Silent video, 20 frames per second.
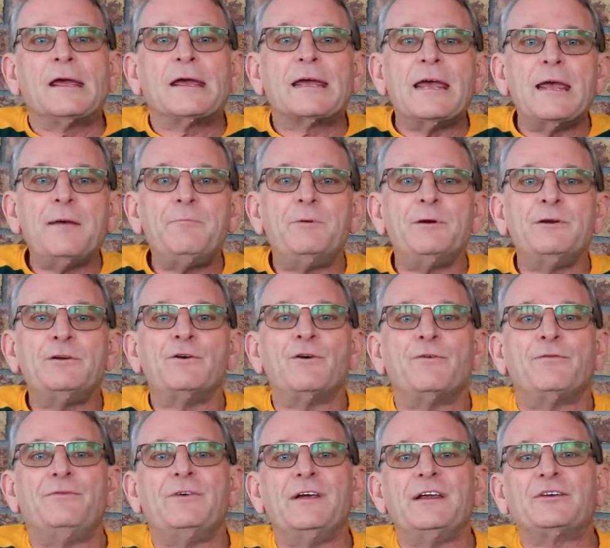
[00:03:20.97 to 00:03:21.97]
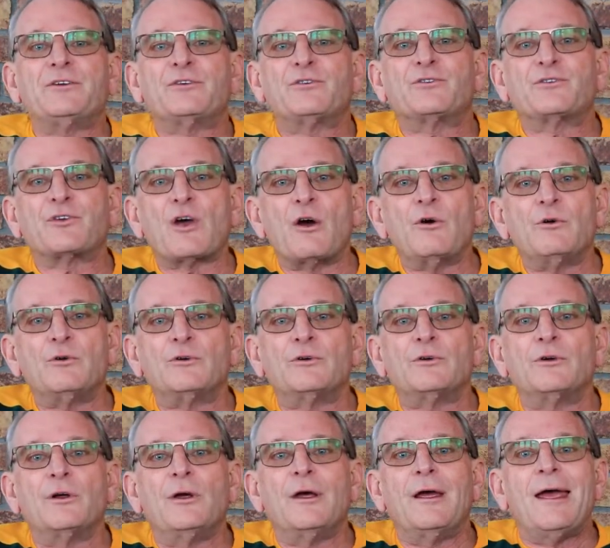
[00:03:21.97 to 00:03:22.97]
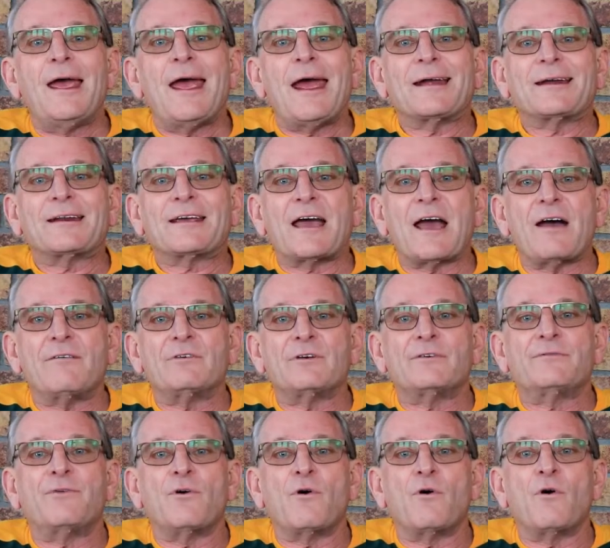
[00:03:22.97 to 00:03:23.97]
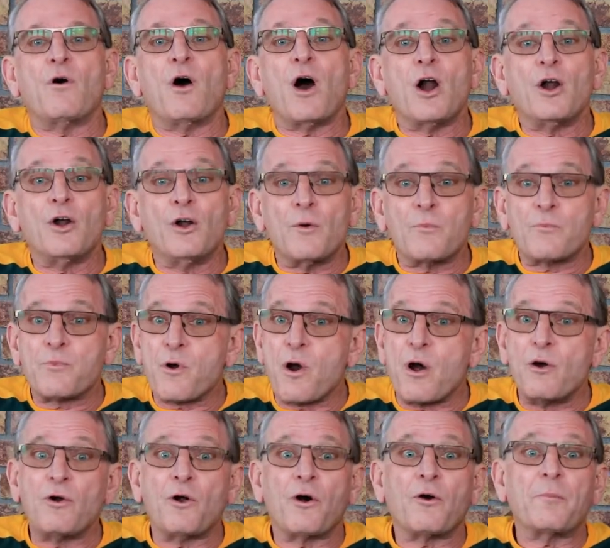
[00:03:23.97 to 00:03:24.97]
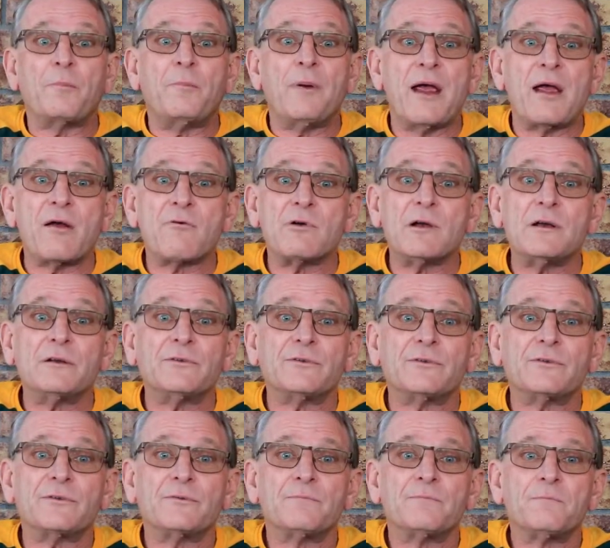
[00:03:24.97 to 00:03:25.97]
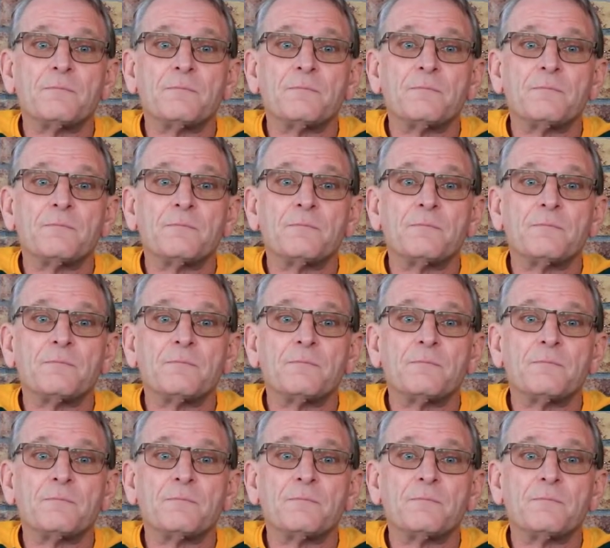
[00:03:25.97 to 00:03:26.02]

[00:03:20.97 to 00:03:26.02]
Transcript: Keeping your feet soaked and covered for prolonged periods.